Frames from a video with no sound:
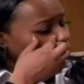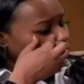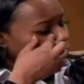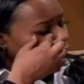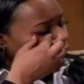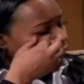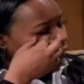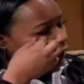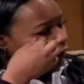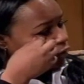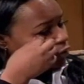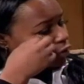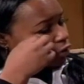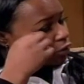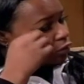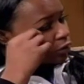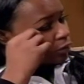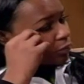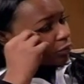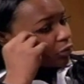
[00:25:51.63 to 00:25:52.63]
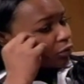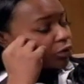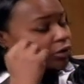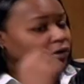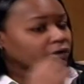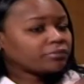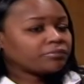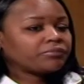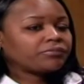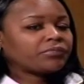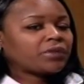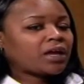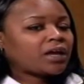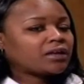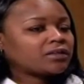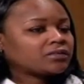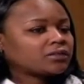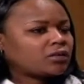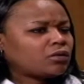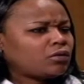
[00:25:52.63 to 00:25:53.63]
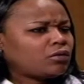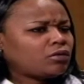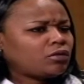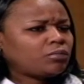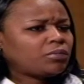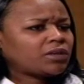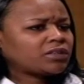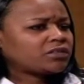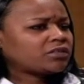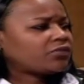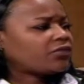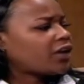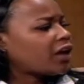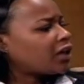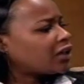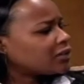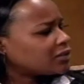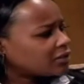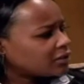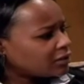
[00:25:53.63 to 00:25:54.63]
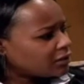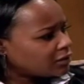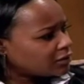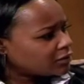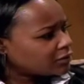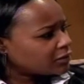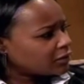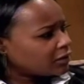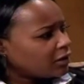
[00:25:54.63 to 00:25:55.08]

and that court report has a whole bunch of fallacies.